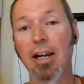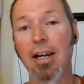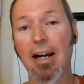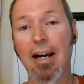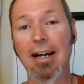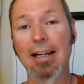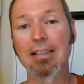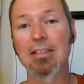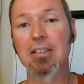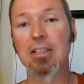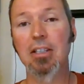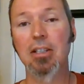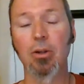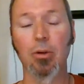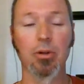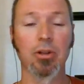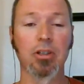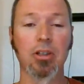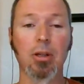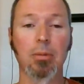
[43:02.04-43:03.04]
A I T
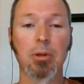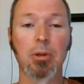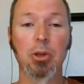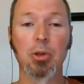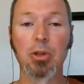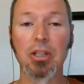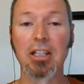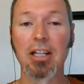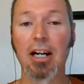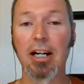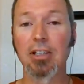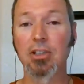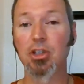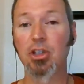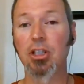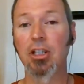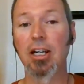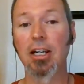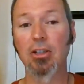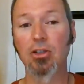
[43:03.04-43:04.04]
or the W E I
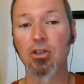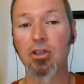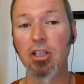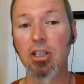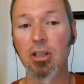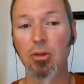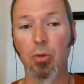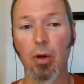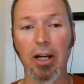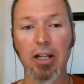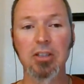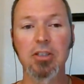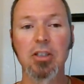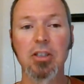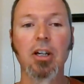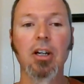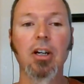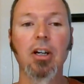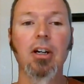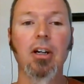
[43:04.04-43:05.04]
G H T weight.
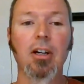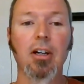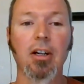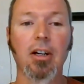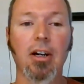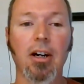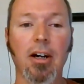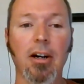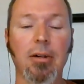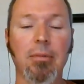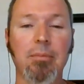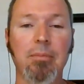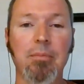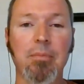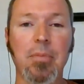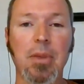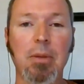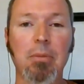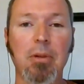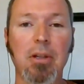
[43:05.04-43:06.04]
Uh,
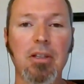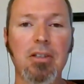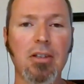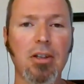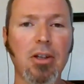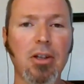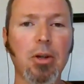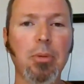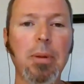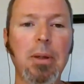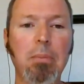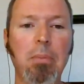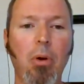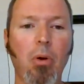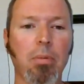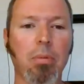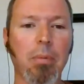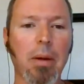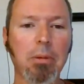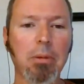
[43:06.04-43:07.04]
it's a little bit of
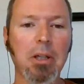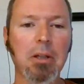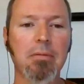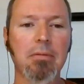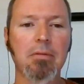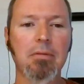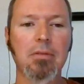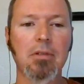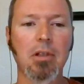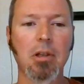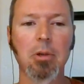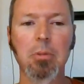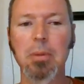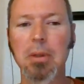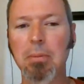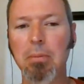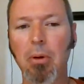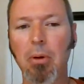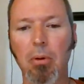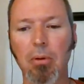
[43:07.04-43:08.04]
both, maybe. It's a little
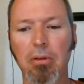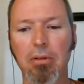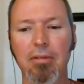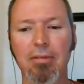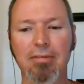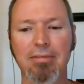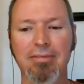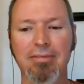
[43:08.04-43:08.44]
bit of both.